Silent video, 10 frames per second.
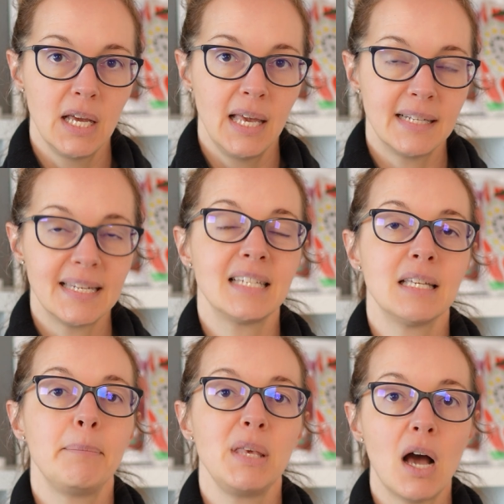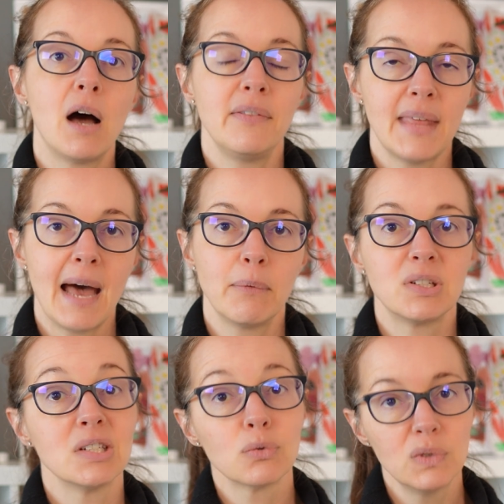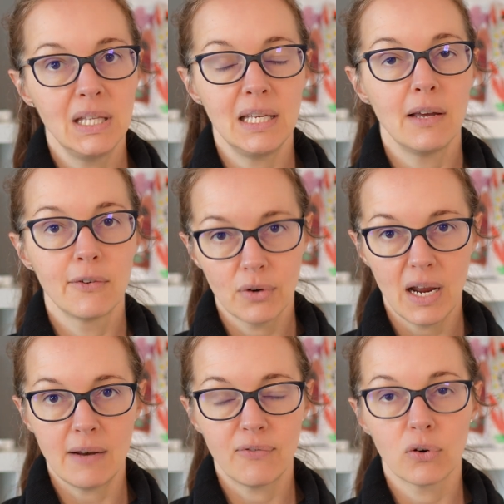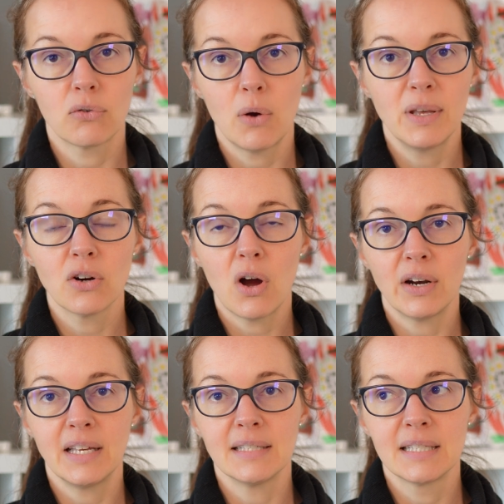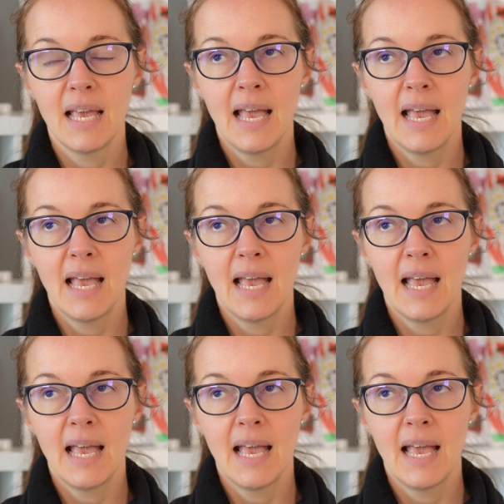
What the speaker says: It takes it beyond that, which is really great for growing your audience